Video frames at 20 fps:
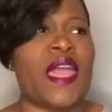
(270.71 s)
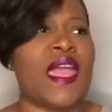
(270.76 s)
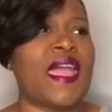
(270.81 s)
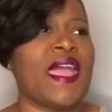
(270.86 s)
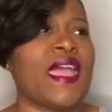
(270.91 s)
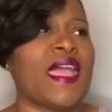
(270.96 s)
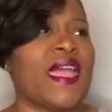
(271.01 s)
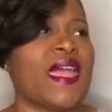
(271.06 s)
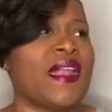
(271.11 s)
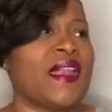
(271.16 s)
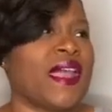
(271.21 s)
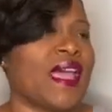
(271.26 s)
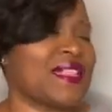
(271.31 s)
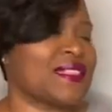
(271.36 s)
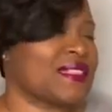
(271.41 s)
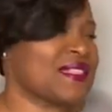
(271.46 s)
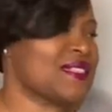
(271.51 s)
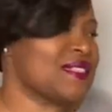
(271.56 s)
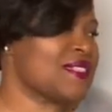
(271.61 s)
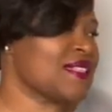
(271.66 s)
and
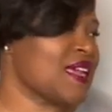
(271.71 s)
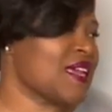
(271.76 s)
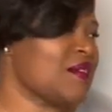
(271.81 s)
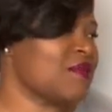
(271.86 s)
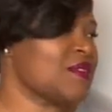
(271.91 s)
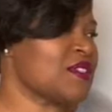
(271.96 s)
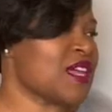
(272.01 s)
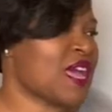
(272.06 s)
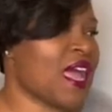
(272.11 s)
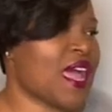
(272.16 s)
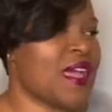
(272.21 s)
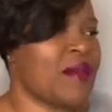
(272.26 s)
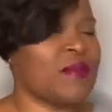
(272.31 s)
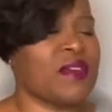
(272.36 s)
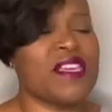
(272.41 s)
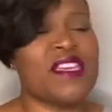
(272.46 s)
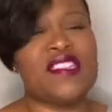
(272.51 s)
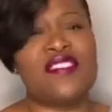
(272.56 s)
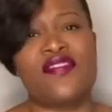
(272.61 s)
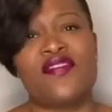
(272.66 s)
at the same time,
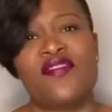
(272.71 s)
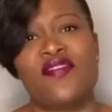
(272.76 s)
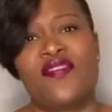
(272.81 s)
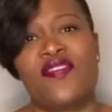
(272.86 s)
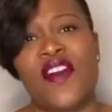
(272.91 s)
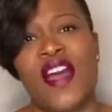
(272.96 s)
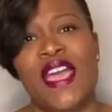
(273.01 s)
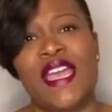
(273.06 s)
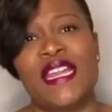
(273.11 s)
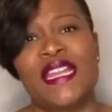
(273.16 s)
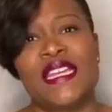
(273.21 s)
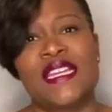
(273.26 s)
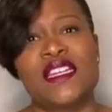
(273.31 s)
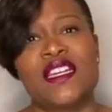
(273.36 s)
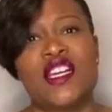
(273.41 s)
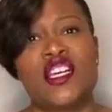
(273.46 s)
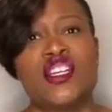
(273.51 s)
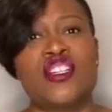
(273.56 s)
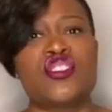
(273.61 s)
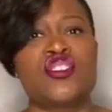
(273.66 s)
he's
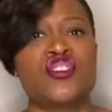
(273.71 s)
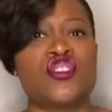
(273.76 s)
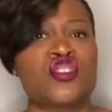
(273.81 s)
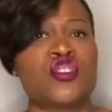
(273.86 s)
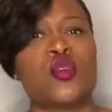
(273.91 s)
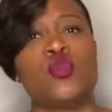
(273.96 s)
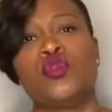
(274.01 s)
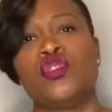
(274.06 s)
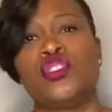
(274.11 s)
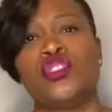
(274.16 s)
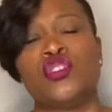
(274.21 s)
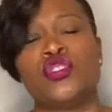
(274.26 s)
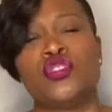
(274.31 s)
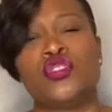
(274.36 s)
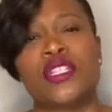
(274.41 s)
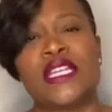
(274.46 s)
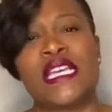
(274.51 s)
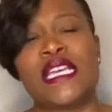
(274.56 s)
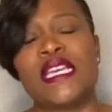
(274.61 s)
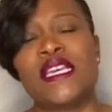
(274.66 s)
fighting
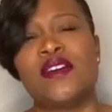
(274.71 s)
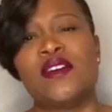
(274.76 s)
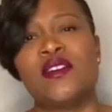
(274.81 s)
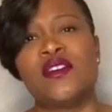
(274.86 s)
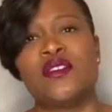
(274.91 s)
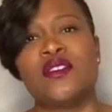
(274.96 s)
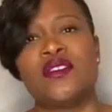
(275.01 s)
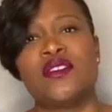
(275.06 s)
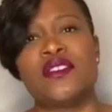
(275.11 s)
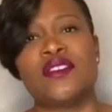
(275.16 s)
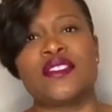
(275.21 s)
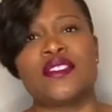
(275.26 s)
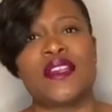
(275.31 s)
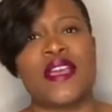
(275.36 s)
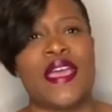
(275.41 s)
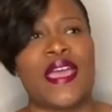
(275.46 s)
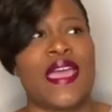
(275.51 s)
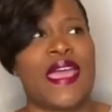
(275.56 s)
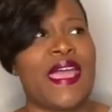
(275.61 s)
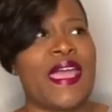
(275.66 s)
social ills
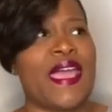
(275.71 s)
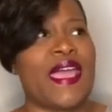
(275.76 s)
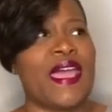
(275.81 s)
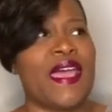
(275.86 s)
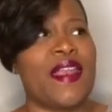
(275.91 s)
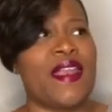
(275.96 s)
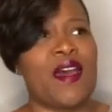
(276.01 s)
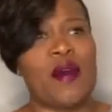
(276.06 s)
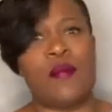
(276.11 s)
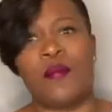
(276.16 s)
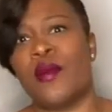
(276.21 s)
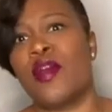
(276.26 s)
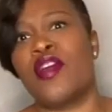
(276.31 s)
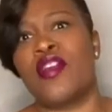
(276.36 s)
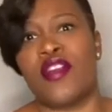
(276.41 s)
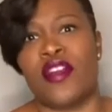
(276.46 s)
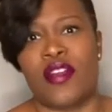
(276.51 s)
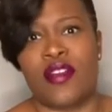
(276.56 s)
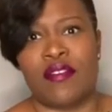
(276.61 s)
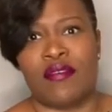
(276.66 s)
and a
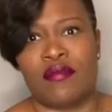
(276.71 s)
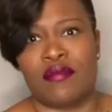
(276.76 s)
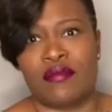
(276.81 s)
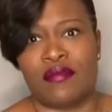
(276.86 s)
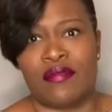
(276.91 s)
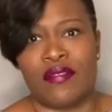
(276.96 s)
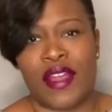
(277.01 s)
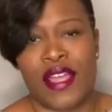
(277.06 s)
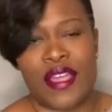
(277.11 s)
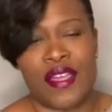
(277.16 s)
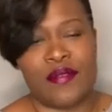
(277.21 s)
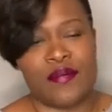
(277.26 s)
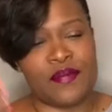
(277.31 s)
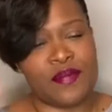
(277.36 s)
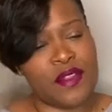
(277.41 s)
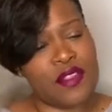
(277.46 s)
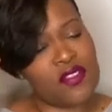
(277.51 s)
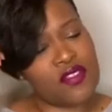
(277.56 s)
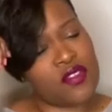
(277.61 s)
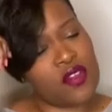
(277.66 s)
murder, right?
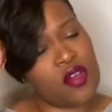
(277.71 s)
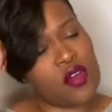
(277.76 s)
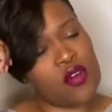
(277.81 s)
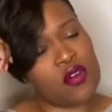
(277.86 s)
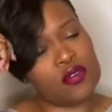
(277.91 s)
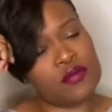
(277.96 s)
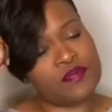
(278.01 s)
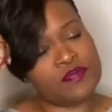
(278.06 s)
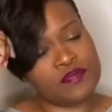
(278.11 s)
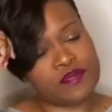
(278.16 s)
So